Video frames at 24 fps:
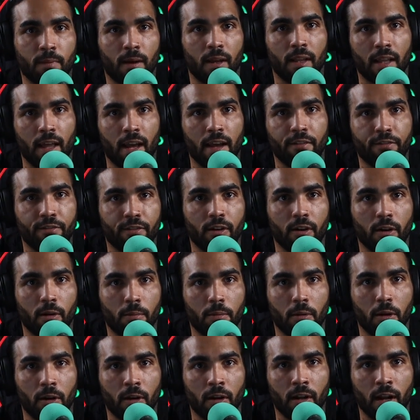life for a
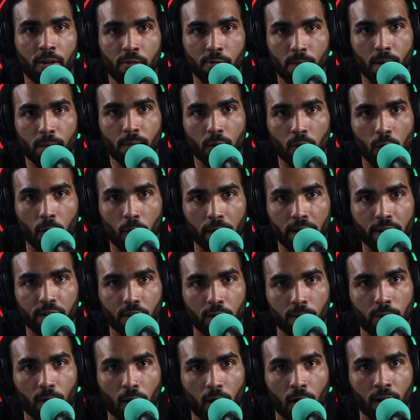period. I remember going to a
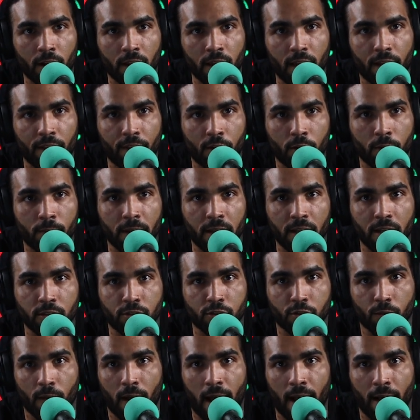party and there being
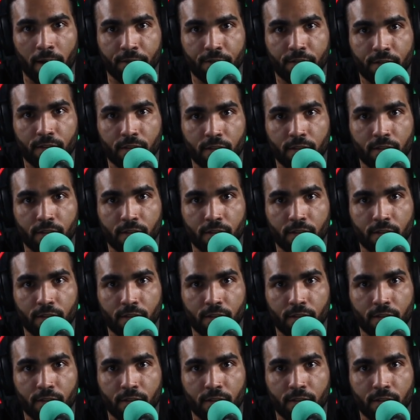giraffes